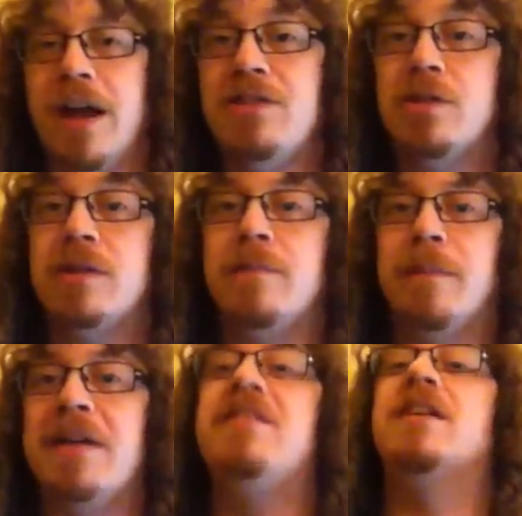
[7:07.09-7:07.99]
it's
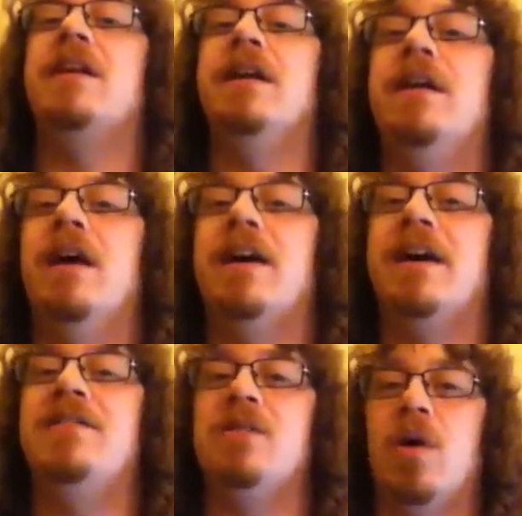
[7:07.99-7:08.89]
basically a
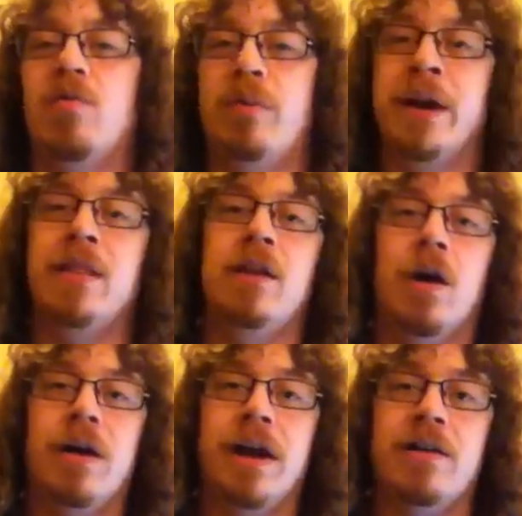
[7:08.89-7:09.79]
case of bringing the
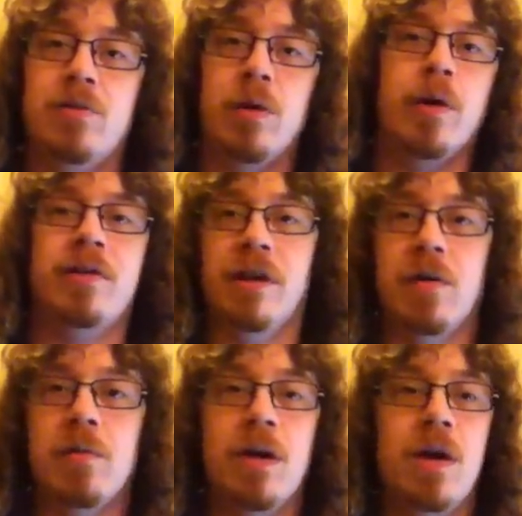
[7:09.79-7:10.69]
arcade experience
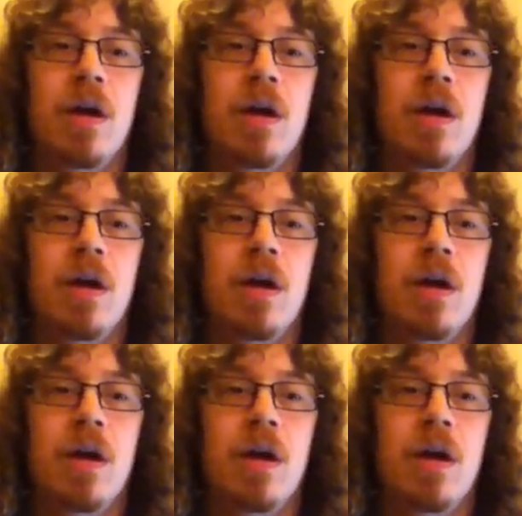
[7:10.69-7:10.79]
home.